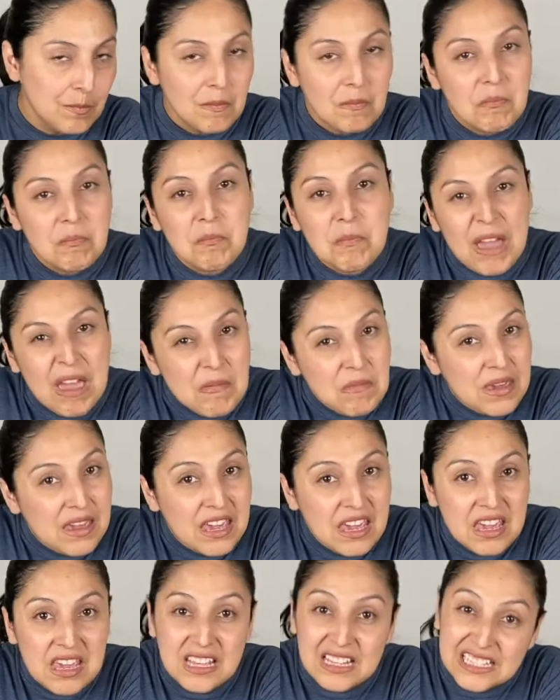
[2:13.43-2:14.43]

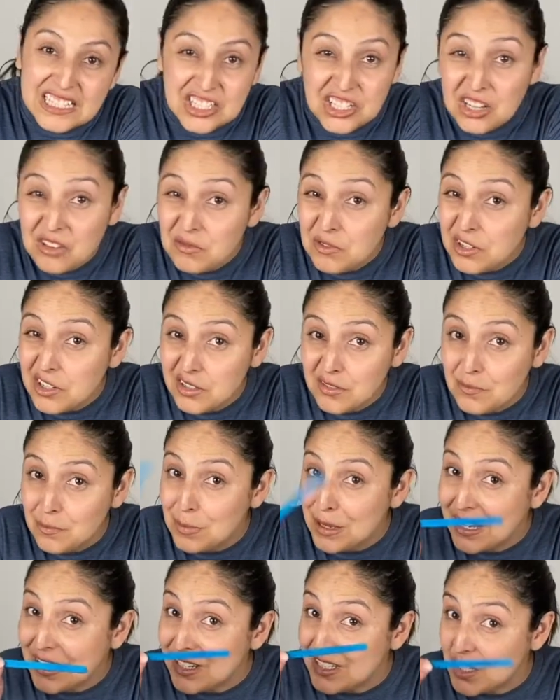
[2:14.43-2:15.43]
Maybe silver,
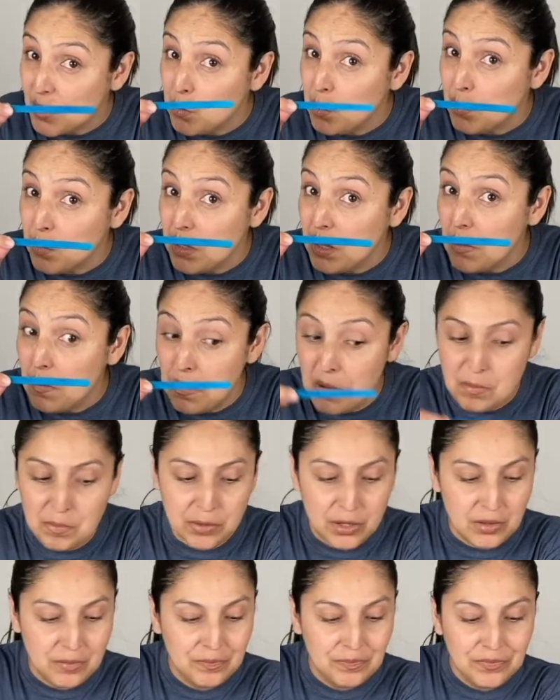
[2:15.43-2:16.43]
because it will be the
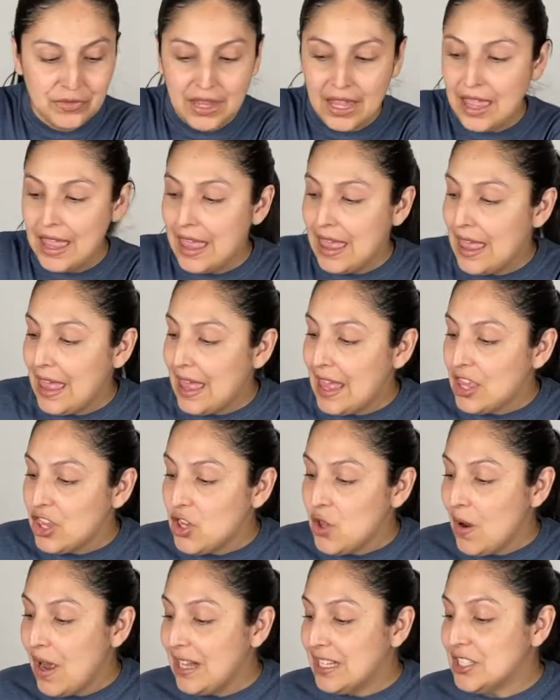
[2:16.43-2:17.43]
bumper.
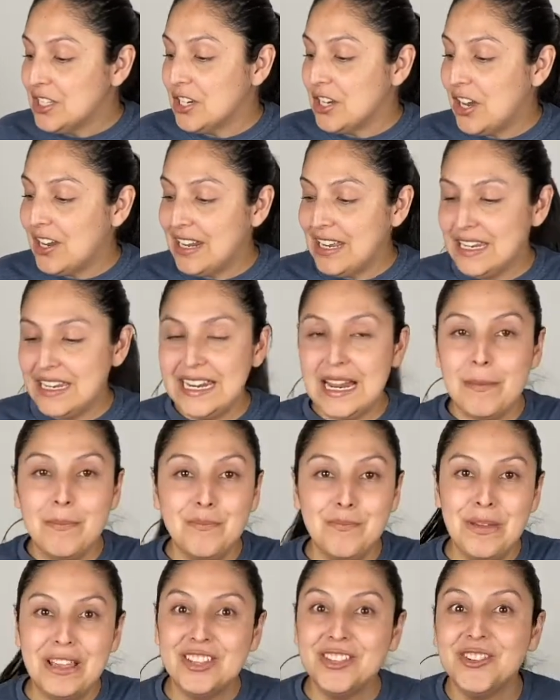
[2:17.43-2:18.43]
You're also gonna need a
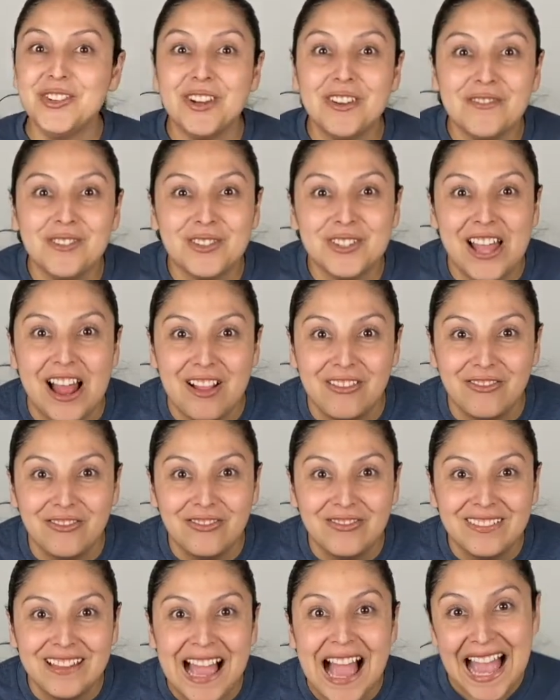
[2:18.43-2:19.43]
picture of yourself.
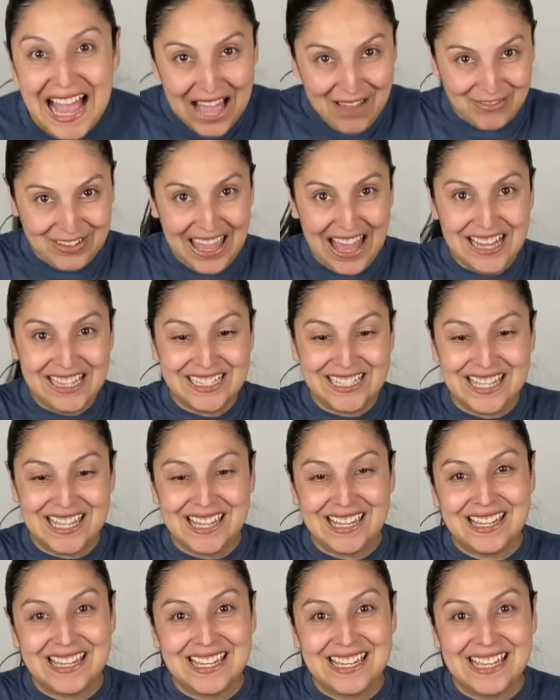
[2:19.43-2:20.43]
I have
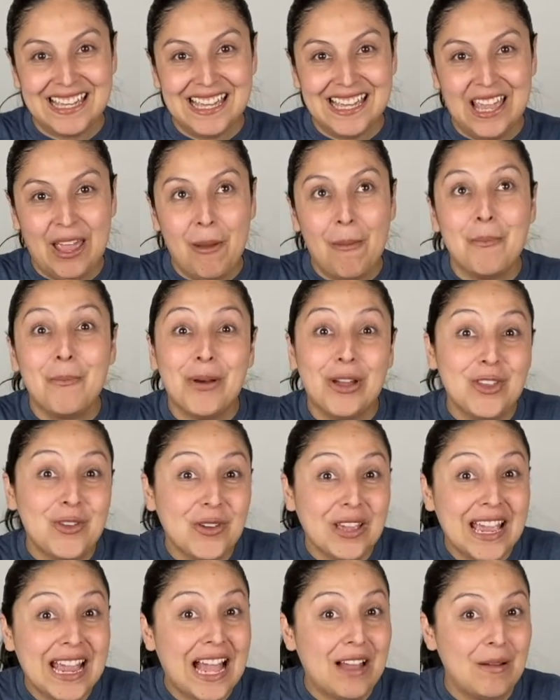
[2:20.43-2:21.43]
Kelsey, but you
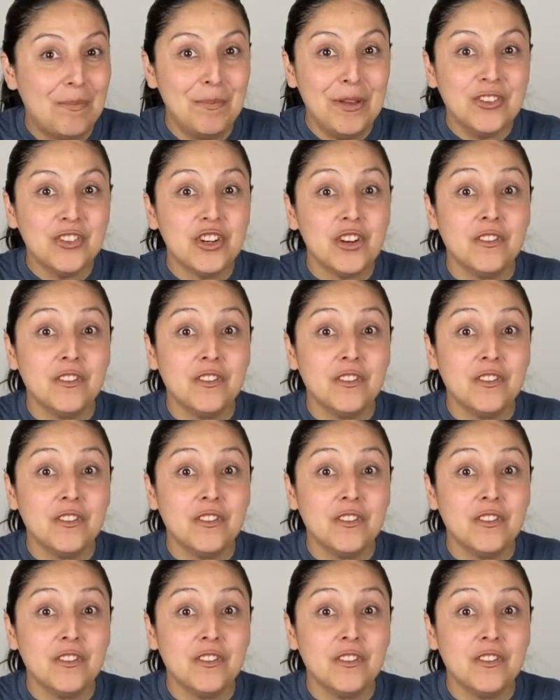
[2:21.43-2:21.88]
can have a picture of